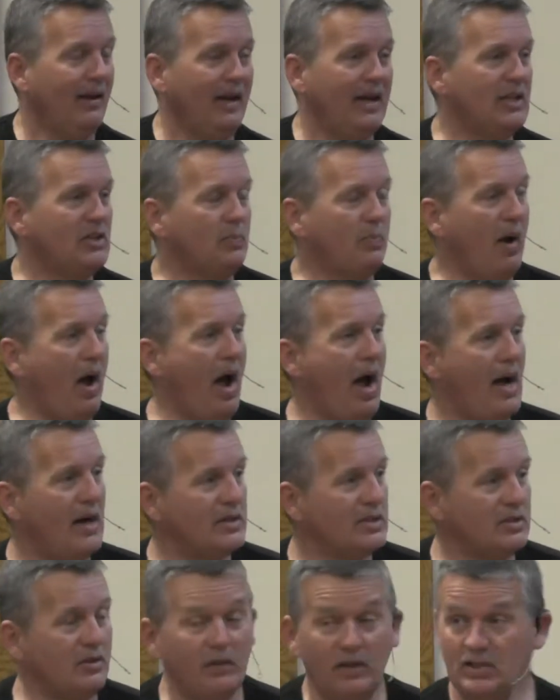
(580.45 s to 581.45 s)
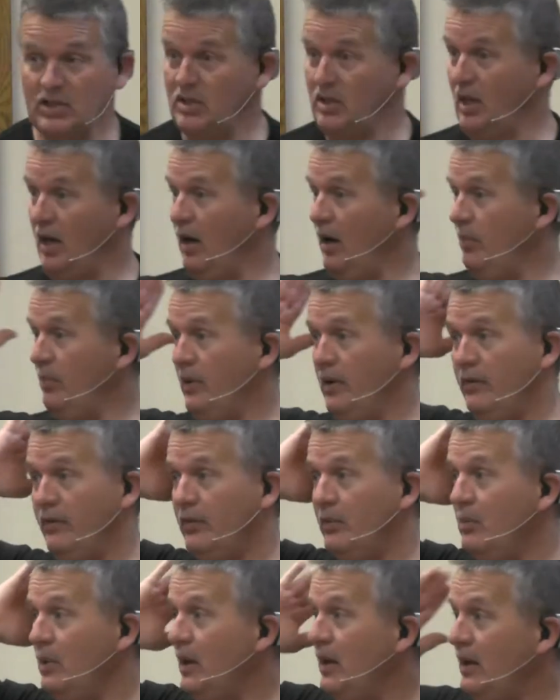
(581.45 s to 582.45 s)
it's positive. It's therapy
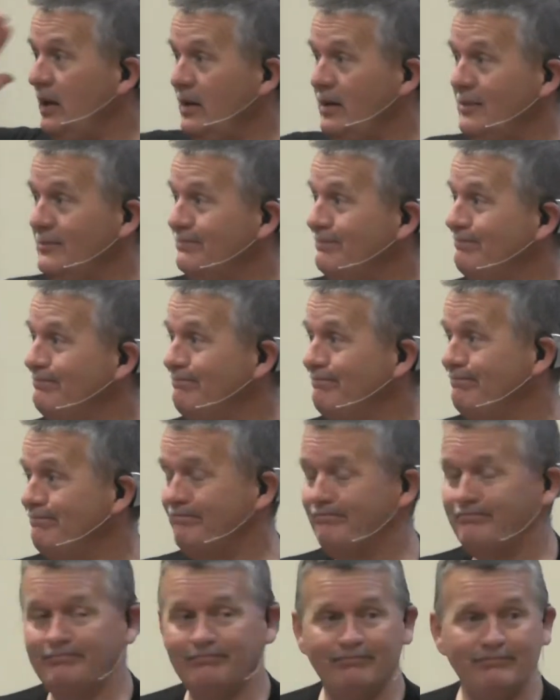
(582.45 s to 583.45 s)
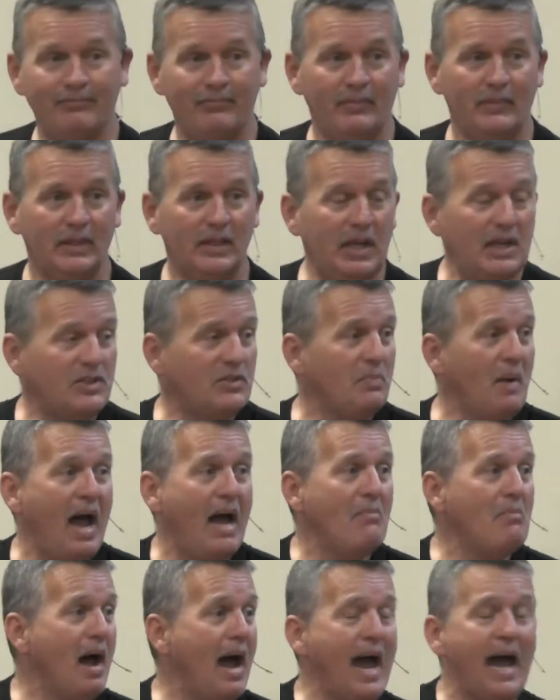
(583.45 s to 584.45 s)
for me. Gets
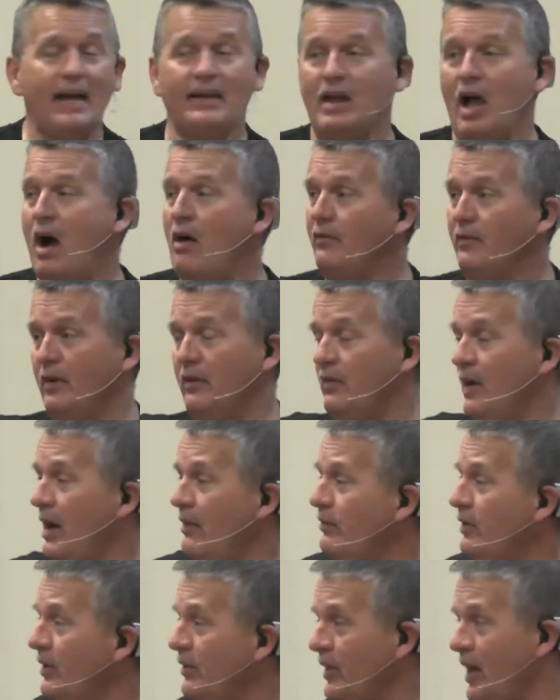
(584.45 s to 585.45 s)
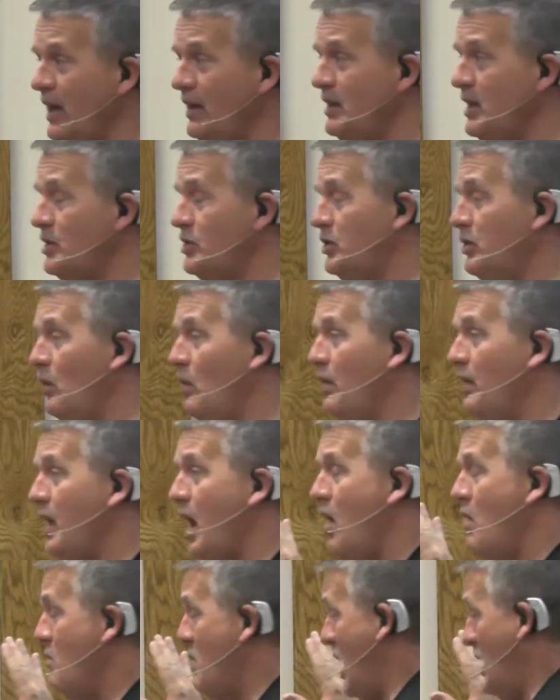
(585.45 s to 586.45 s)
my mind off of everything that's going
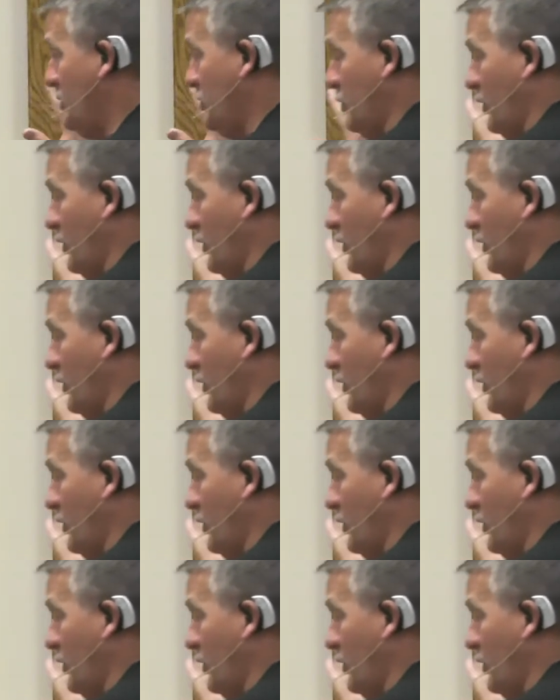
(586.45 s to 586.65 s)
on, my